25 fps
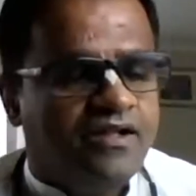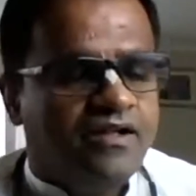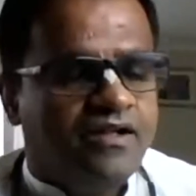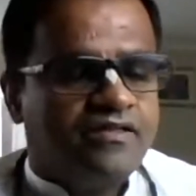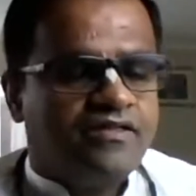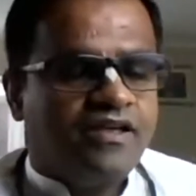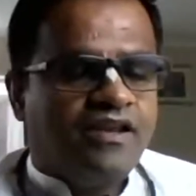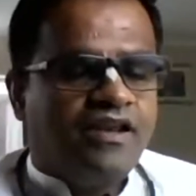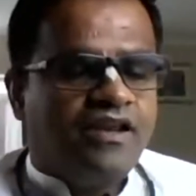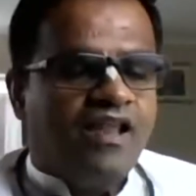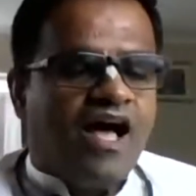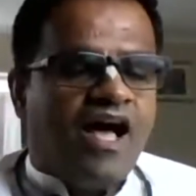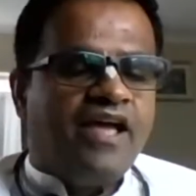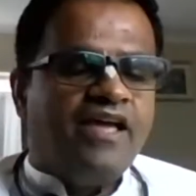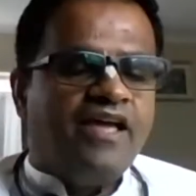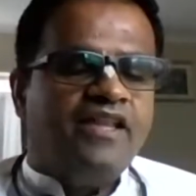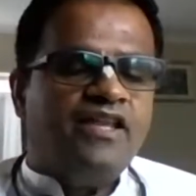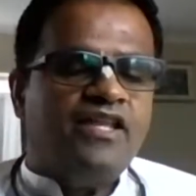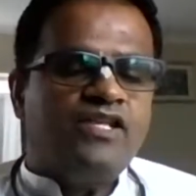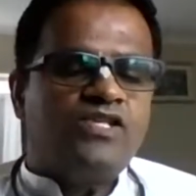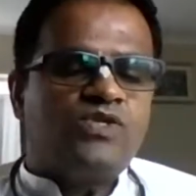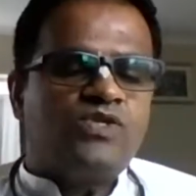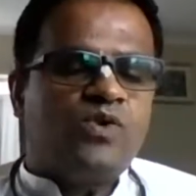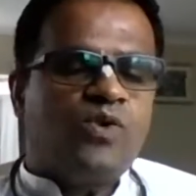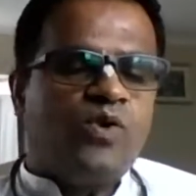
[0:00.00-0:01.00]
The lion
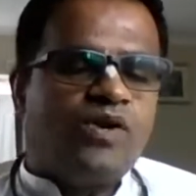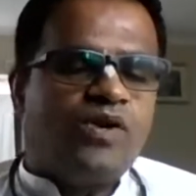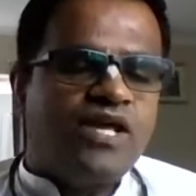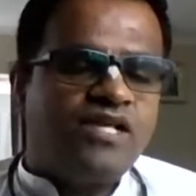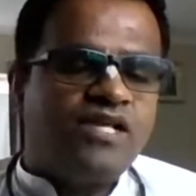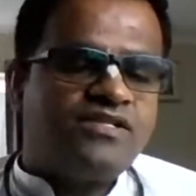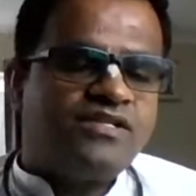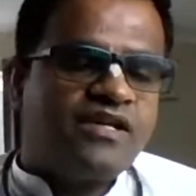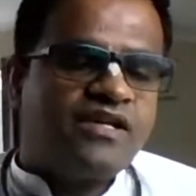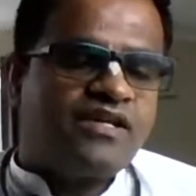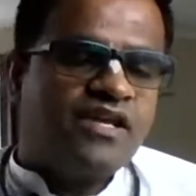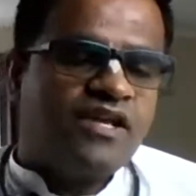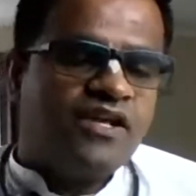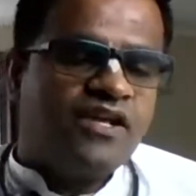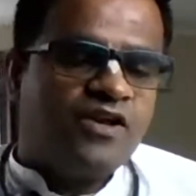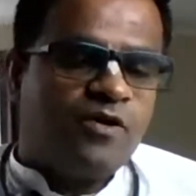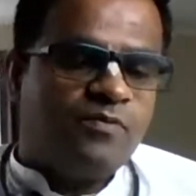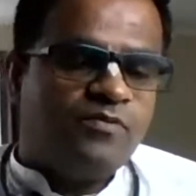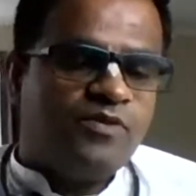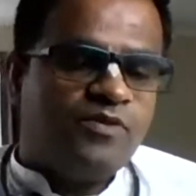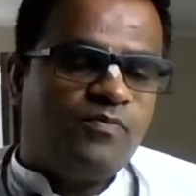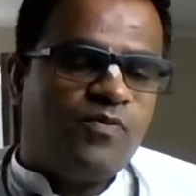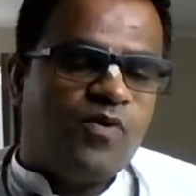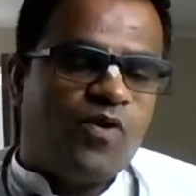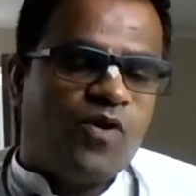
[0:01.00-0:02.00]
is known as the king
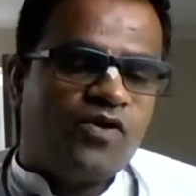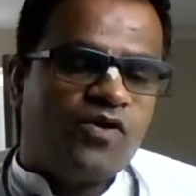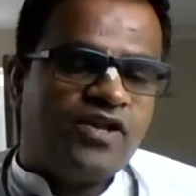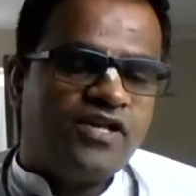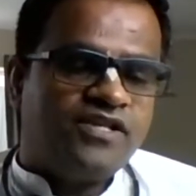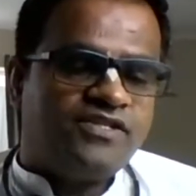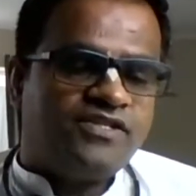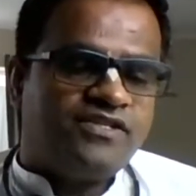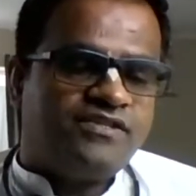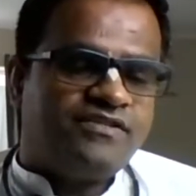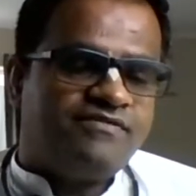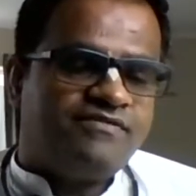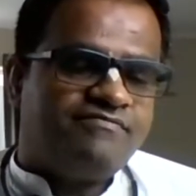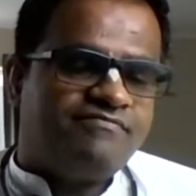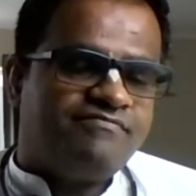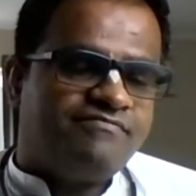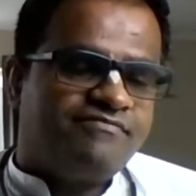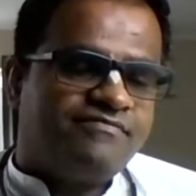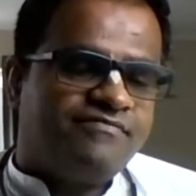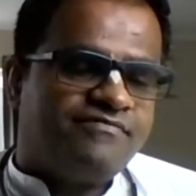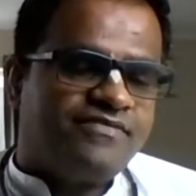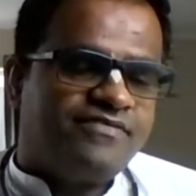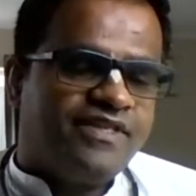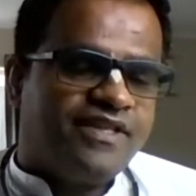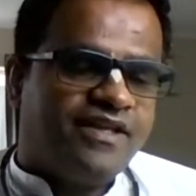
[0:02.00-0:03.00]
of the forest.
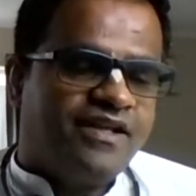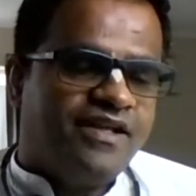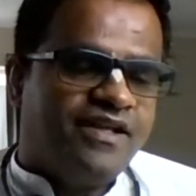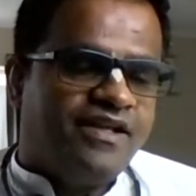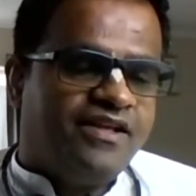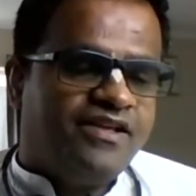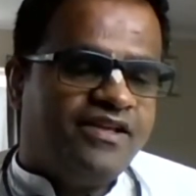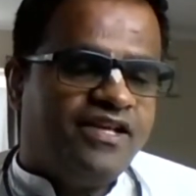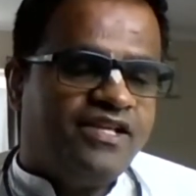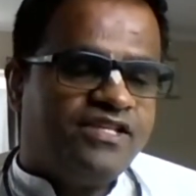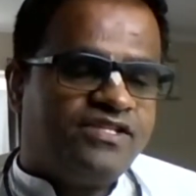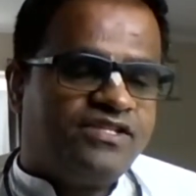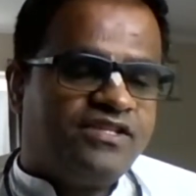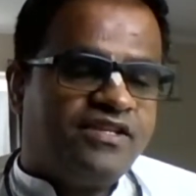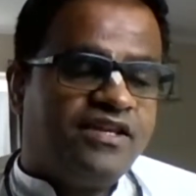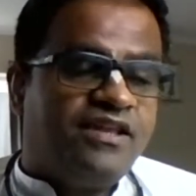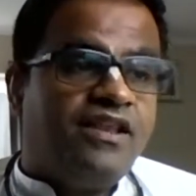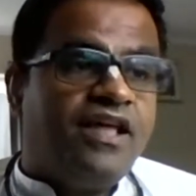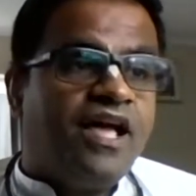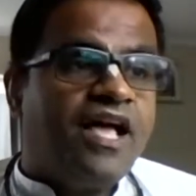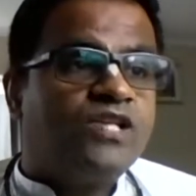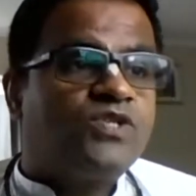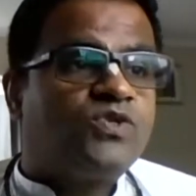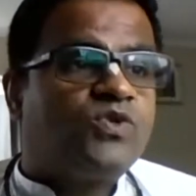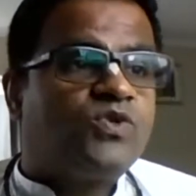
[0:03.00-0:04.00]
He still
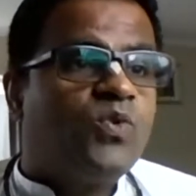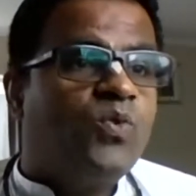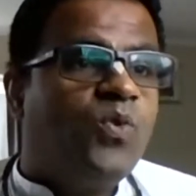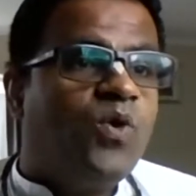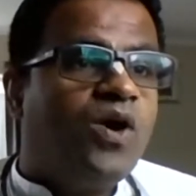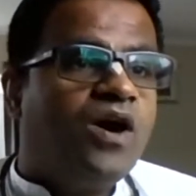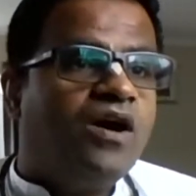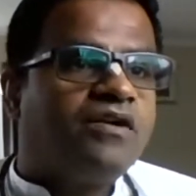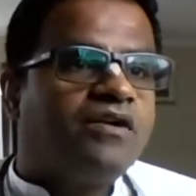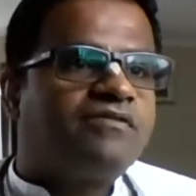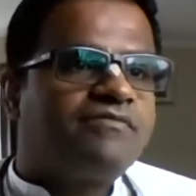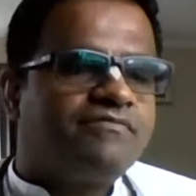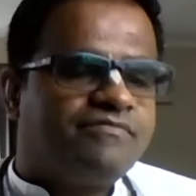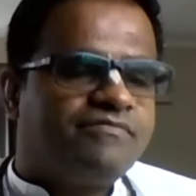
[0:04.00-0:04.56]
has to work.